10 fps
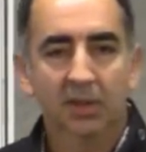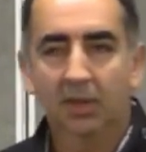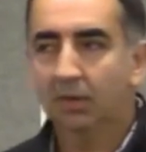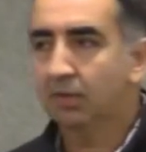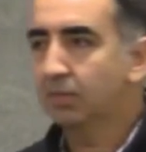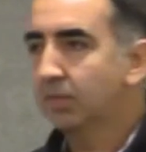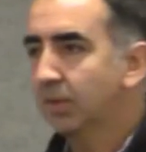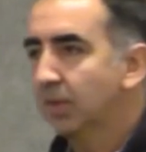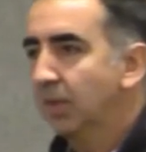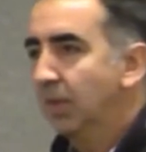
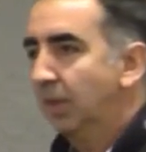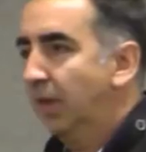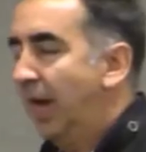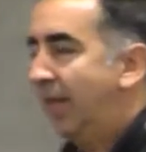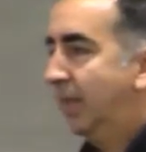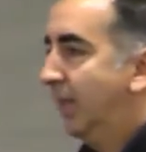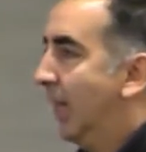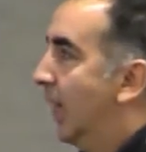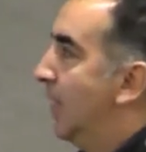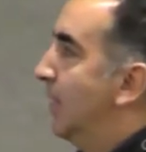They're not,
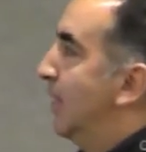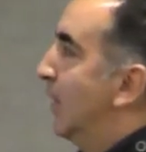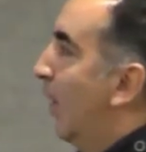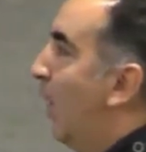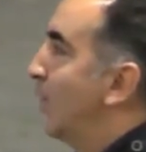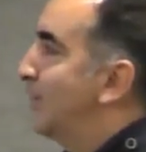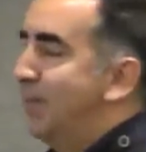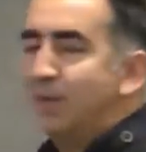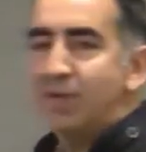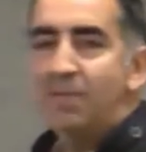all the
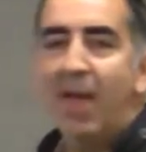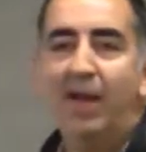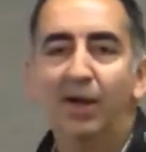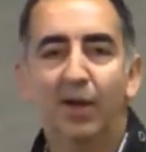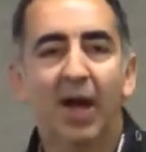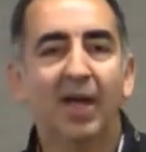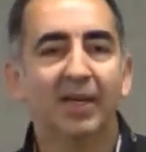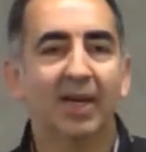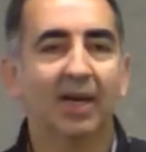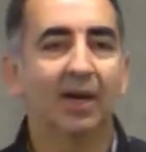CEOs I've met are not,